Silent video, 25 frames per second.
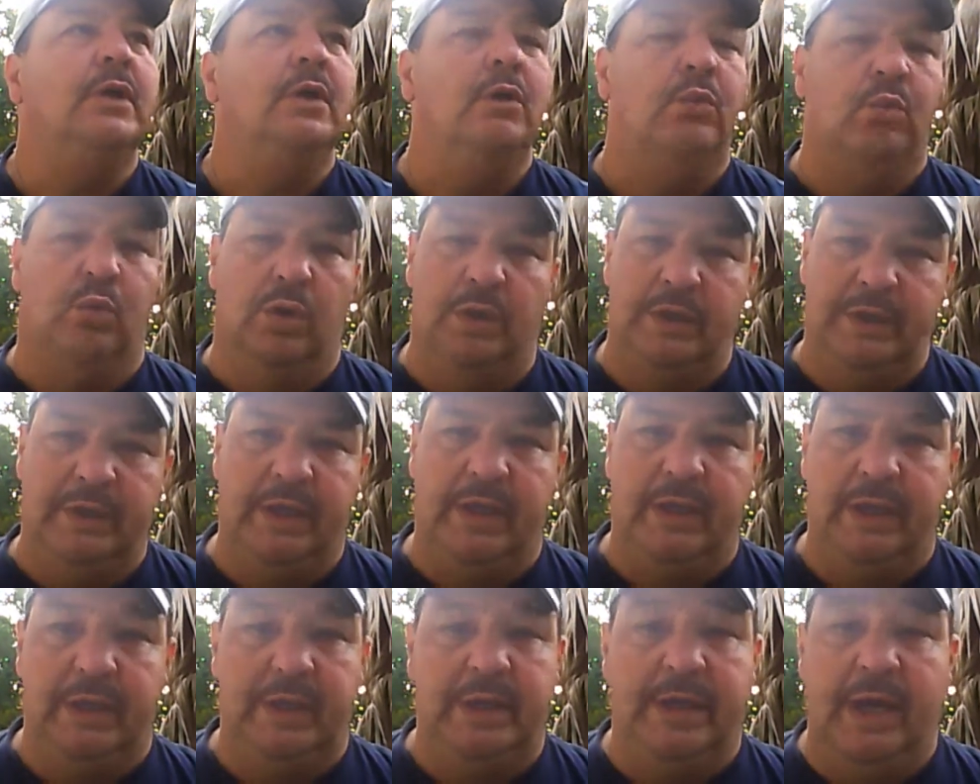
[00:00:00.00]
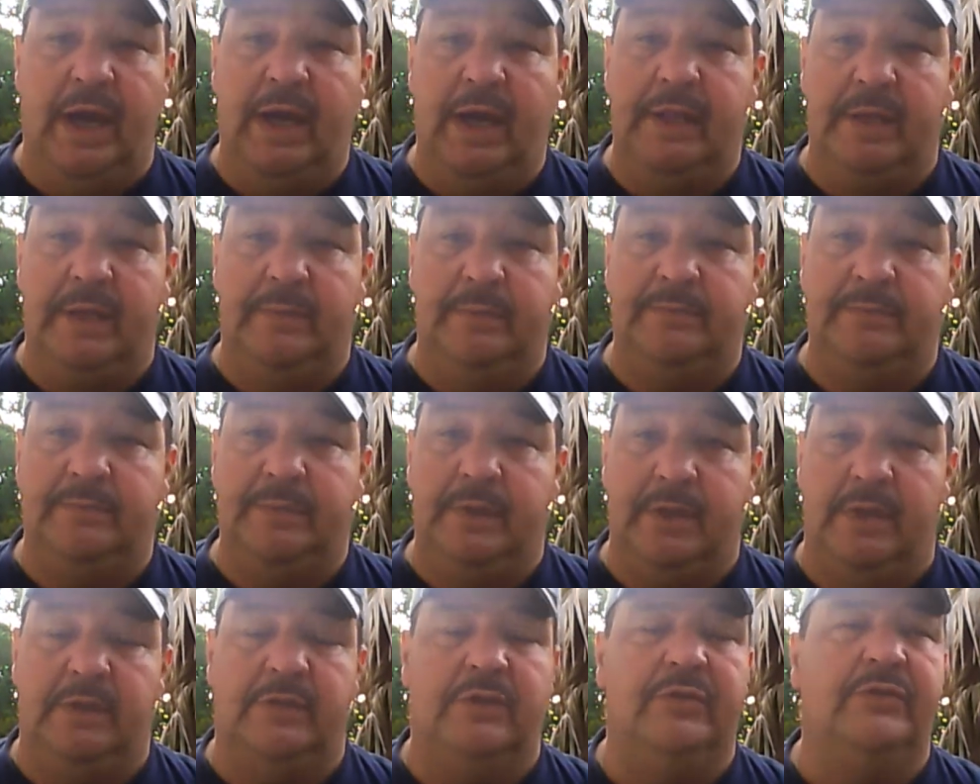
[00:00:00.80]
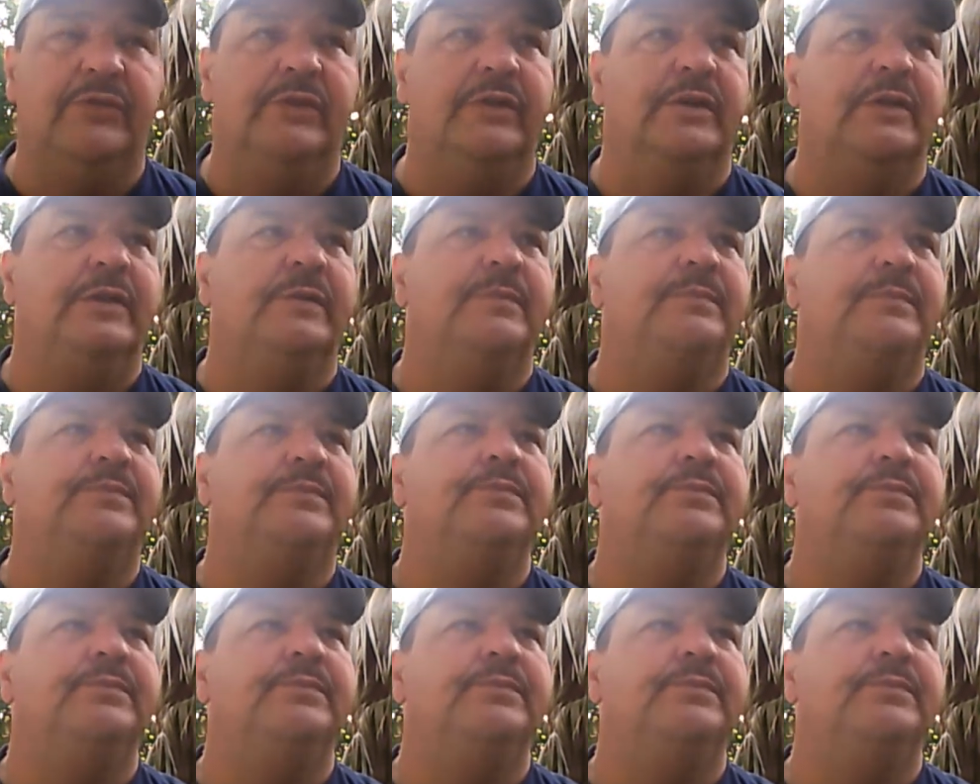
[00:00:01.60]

One day he got it. He understood it.